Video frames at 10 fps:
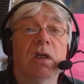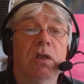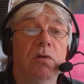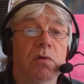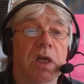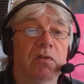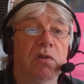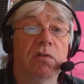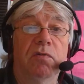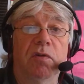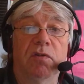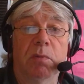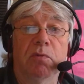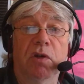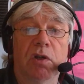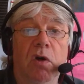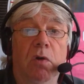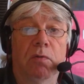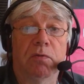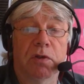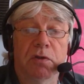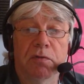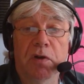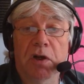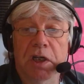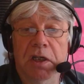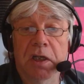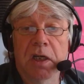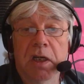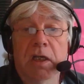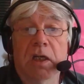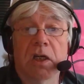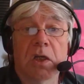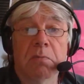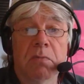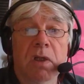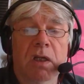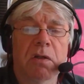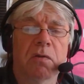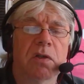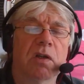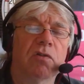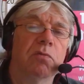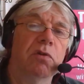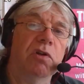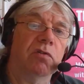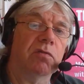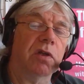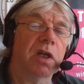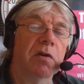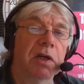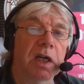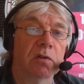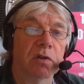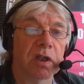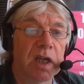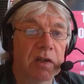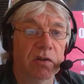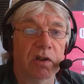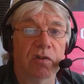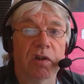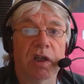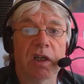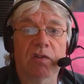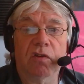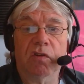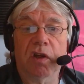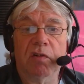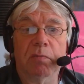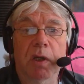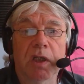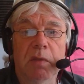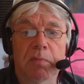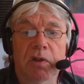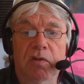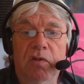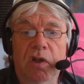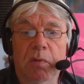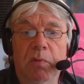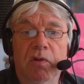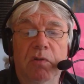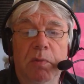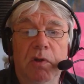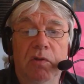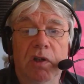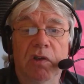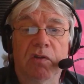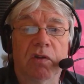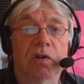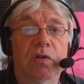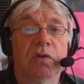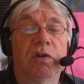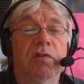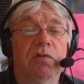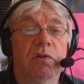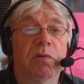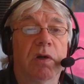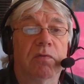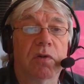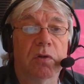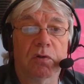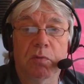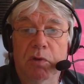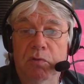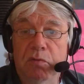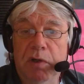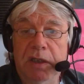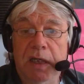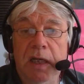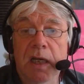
you'll get 50% off the fine. I don't think that's a reason for going out and getting a ticket to save money, but I suppose it is good if you have got one already.